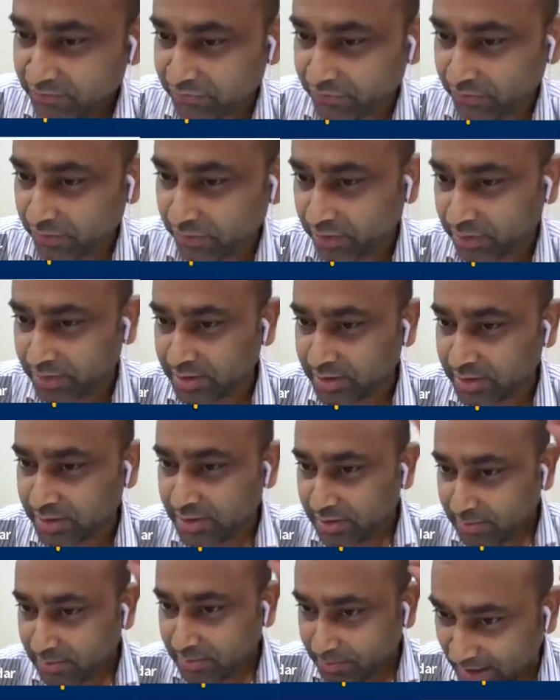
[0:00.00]
for
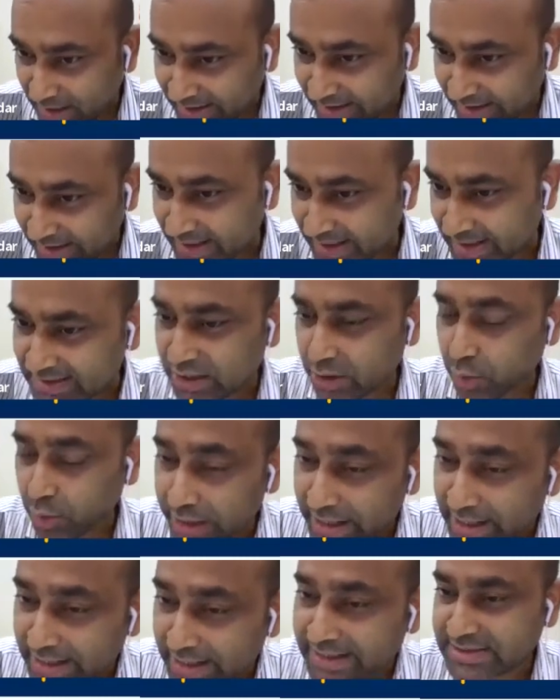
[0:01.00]
maintaining the
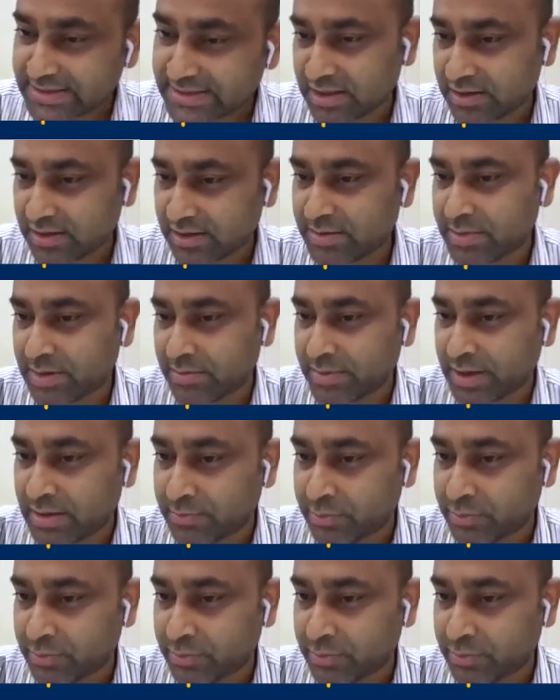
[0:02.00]
orientation of the membrane